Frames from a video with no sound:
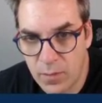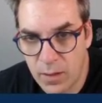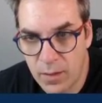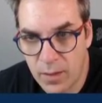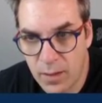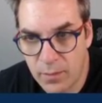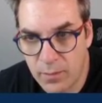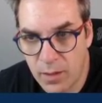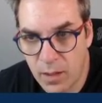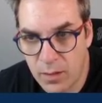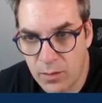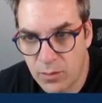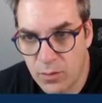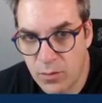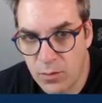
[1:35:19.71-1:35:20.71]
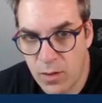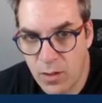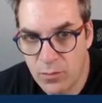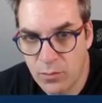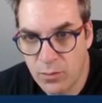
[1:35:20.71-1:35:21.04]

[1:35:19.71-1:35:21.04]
I don't know